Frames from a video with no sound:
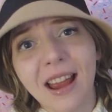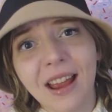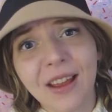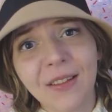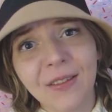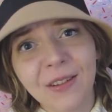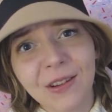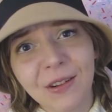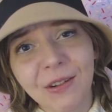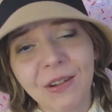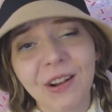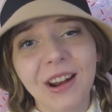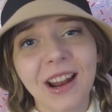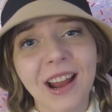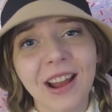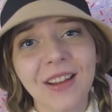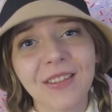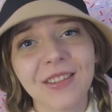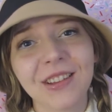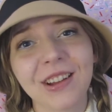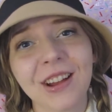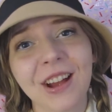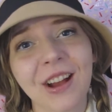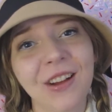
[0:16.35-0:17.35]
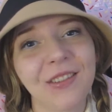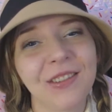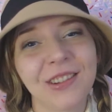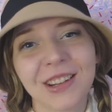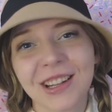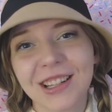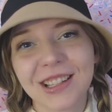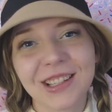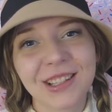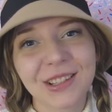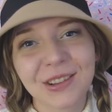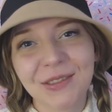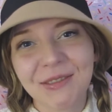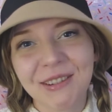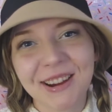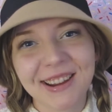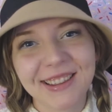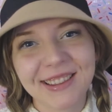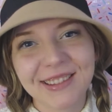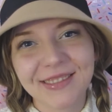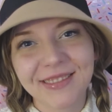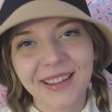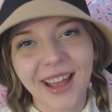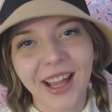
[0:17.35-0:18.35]
if you wanna have the confidence to wear
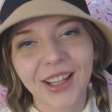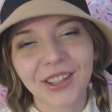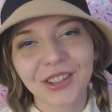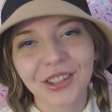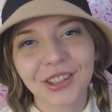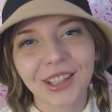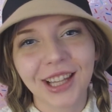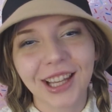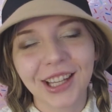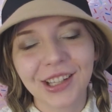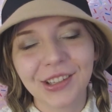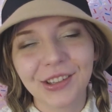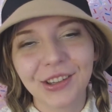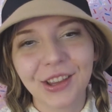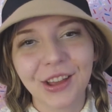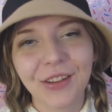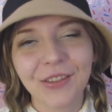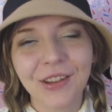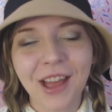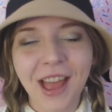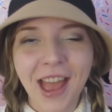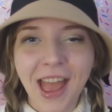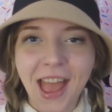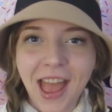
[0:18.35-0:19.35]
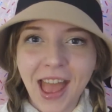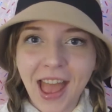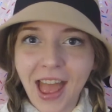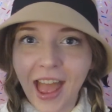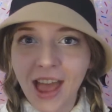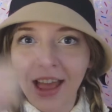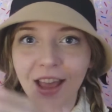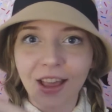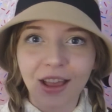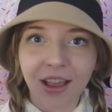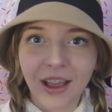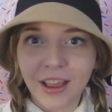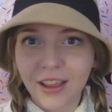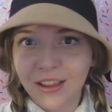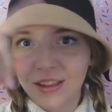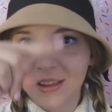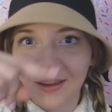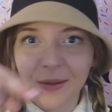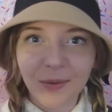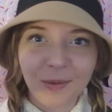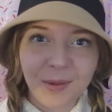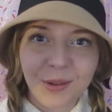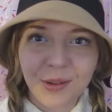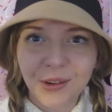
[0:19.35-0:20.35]
the fashion that you love,
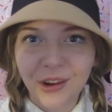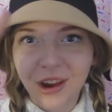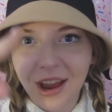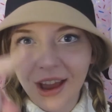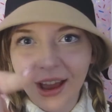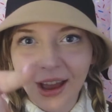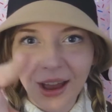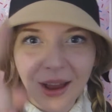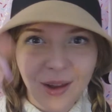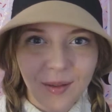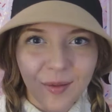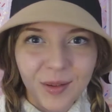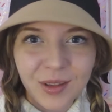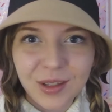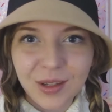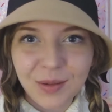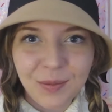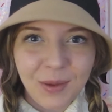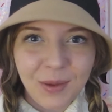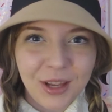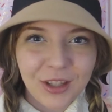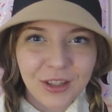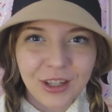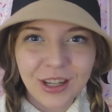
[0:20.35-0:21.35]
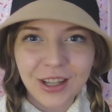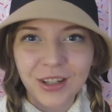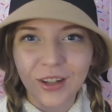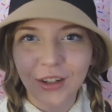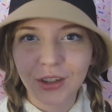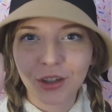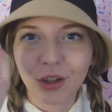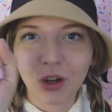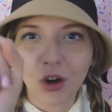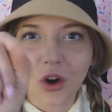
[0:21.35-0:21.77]
subscribe to my channel.